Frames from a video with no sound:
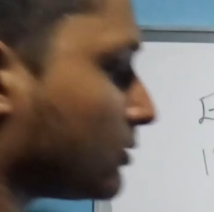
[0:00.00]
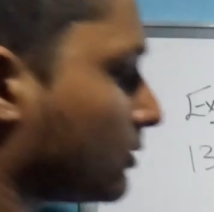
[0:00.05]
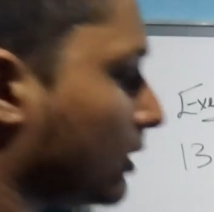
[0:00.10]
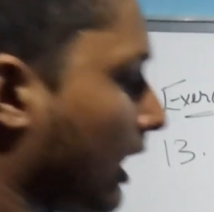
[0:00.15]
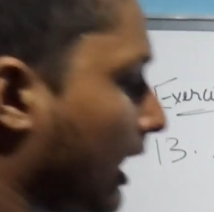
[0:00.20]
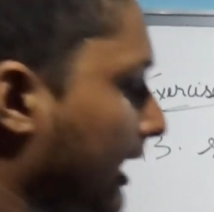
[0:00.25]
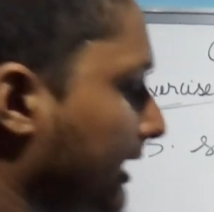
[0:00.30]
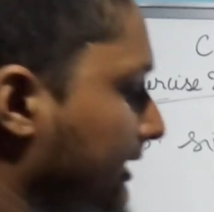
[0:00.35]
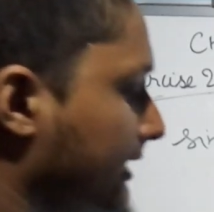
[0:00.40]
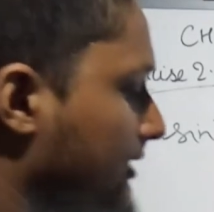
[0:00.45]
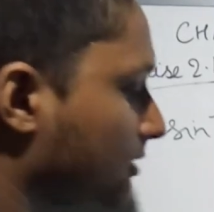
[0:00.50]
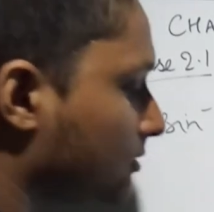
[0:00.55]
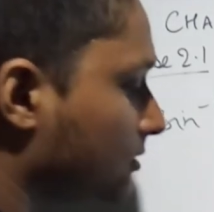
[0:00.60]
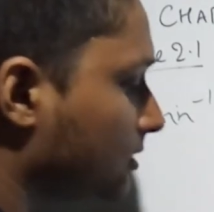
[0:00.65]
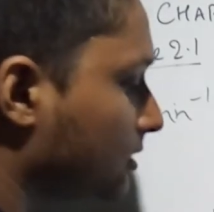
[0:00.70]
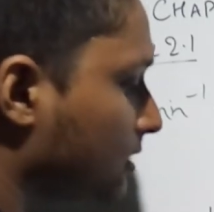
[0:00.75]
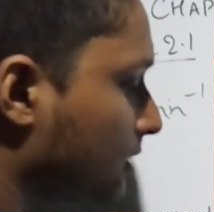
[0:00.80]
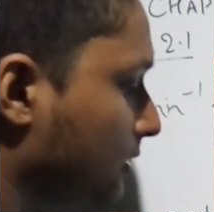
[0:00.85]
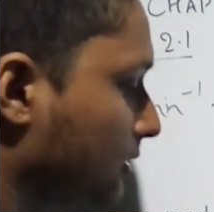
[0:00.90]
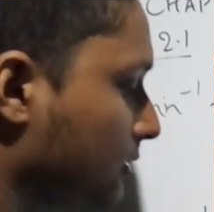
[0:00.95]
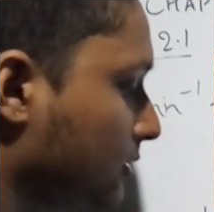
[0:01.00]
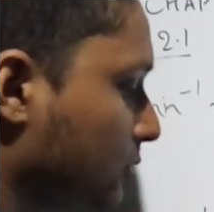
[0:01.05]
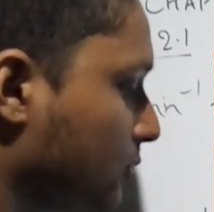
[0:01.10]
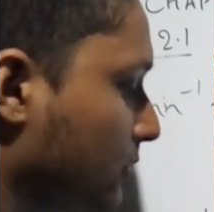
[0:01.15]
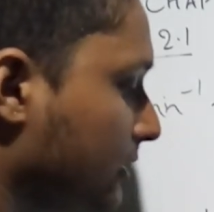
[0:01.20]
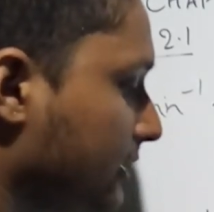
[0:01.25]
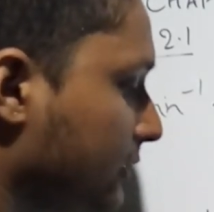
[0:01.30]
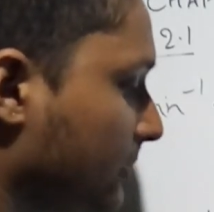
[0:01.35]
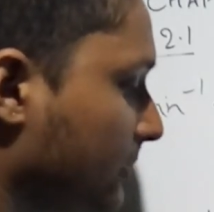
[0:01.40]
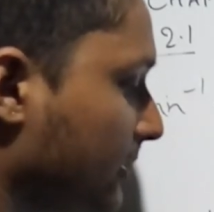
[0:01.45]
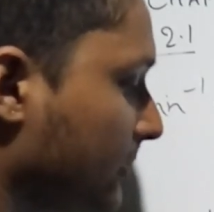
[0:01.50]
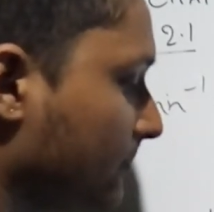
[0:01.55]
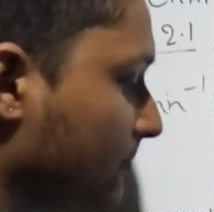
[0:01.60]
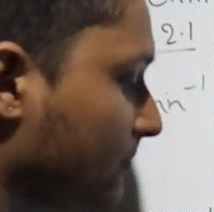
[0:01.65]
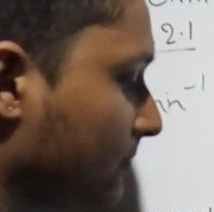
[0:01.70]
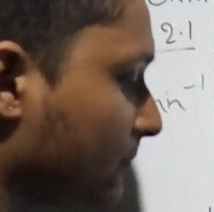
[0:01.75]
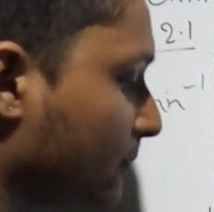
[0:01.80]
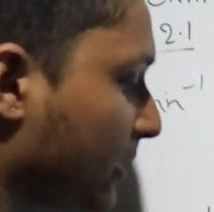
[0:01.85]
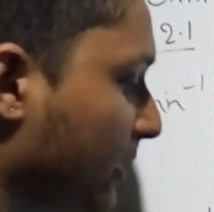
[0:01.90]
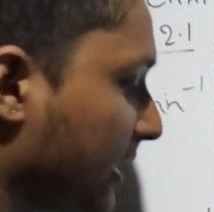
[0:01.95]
so I need to do it to be